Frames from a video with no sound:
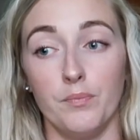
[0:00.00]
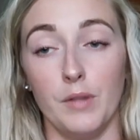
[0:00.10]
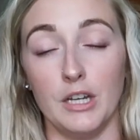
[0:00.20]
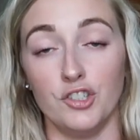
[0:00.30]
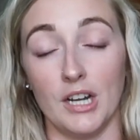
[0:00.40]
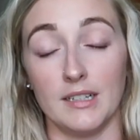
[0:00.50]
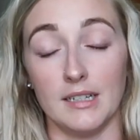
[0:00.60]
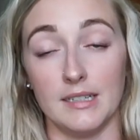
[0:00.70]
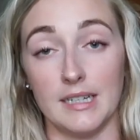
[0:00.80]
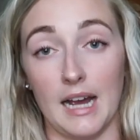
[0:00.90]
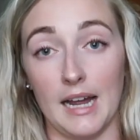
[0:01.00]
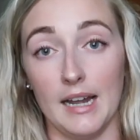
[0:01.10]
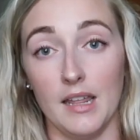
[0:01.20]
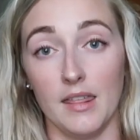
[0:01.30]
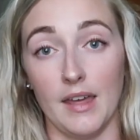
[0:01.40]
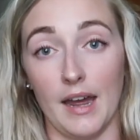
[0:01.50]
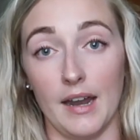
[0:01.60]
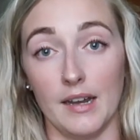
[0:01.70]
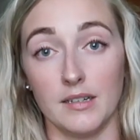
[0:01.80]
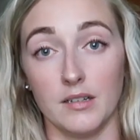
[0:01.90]
inject a dye
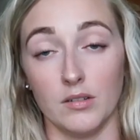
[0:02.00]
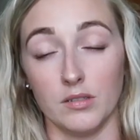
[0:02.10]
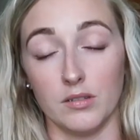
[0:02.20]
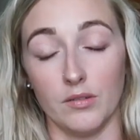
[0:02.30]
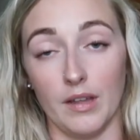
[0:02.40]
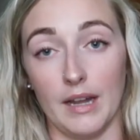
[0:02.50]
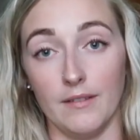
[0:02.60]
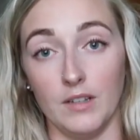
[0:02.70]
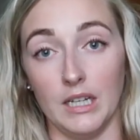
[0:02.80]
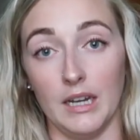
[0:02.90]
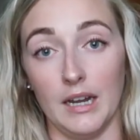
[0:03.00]
that goes through the IV,